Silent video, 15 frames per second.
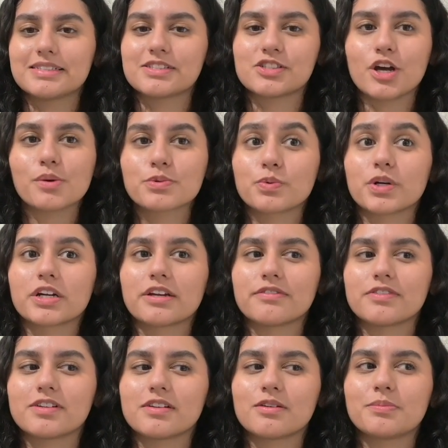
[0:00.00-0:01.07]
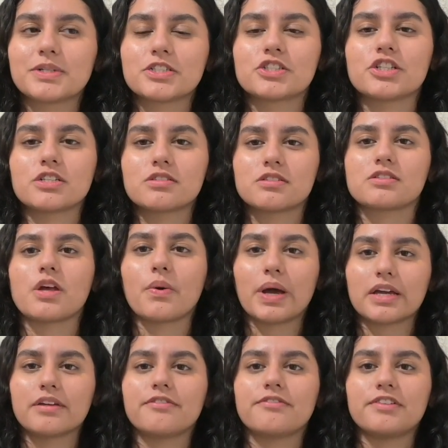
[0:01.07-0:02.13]
stopped working for a little bit just so I
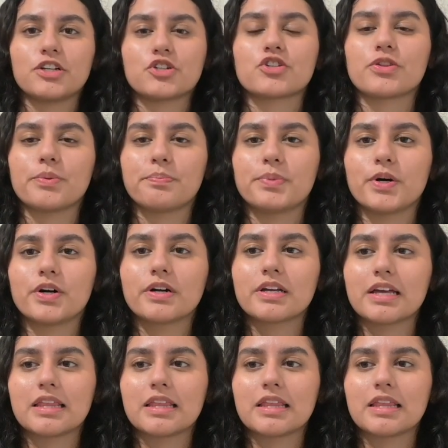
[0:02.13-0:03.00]
can finish the book